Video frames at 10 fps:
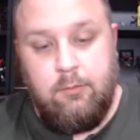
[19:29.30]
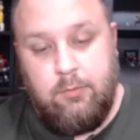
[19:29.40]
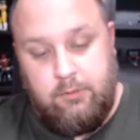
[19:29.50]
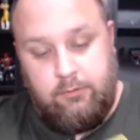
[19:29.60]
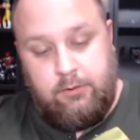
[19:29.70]

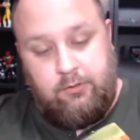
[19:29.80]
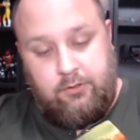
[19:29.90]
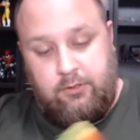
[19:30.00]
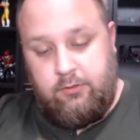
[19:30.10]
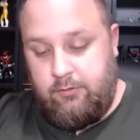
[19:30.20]
playing with these
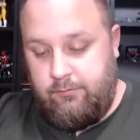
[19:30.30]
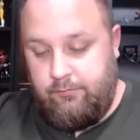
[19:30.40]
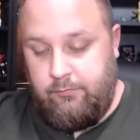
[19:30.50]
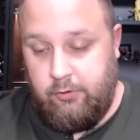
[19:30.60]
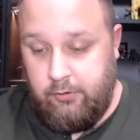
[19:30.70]
things.
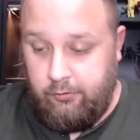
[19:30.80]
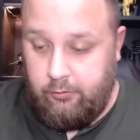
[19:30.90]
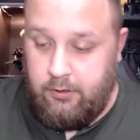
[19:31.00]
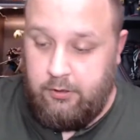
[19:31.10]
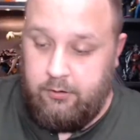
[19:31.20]
So this
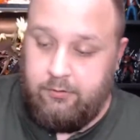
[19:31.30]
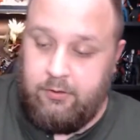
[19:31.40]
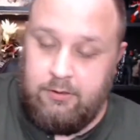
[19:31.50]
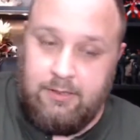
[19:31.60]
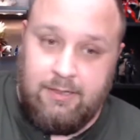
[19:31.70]
will count as a
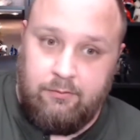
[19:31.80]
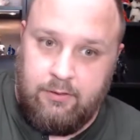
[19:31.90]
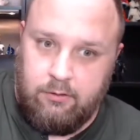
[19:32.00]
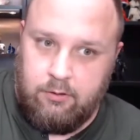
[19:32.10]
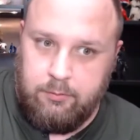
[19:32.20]
live
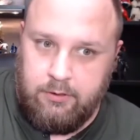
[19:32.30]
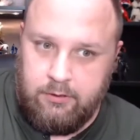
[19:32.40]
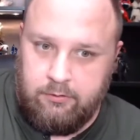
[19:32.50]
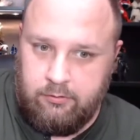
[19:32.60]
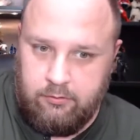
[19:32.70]

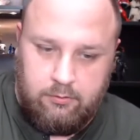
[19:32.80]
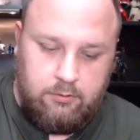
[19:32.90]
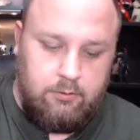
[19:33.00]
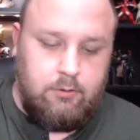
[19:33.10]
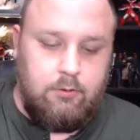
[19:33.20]
out-the-box
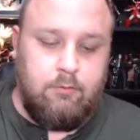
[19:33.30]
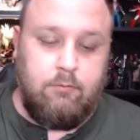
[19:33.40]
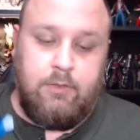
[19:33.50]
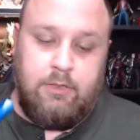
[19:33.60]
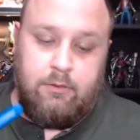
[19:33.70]

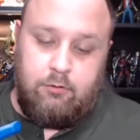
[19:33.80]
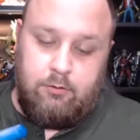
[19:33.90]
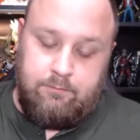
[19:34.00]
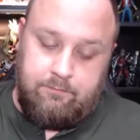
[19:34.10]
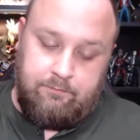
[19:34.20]

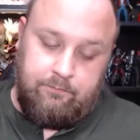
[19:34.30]
reaction.